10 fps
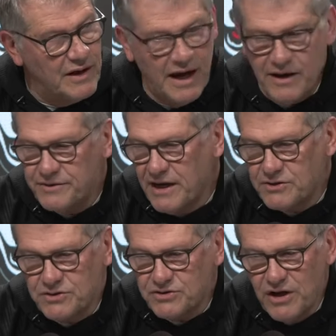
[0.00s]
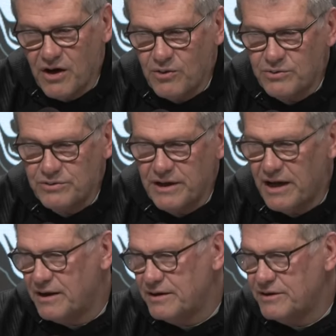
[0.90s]
And if the answer is no,
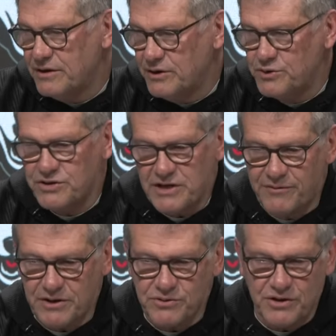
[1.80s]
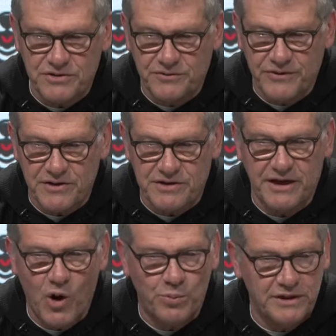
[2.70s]
then you just have to cross your fingers and
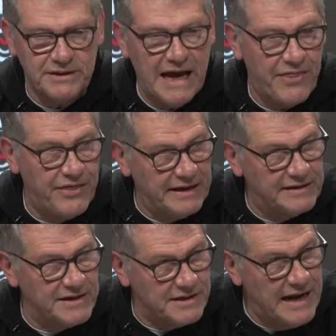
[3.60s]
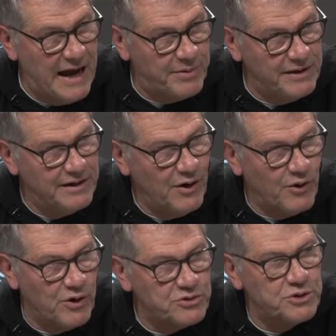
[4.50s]
hope that that thing doesn't happen, or
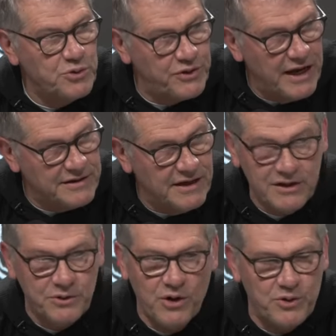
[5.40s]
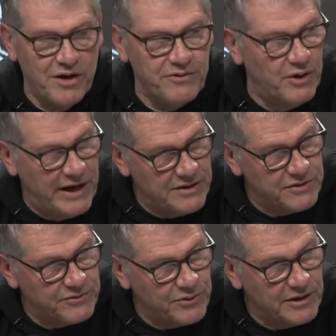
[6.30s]
those two things that you know you have no
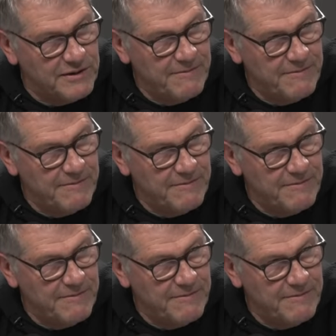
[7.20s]
answer for.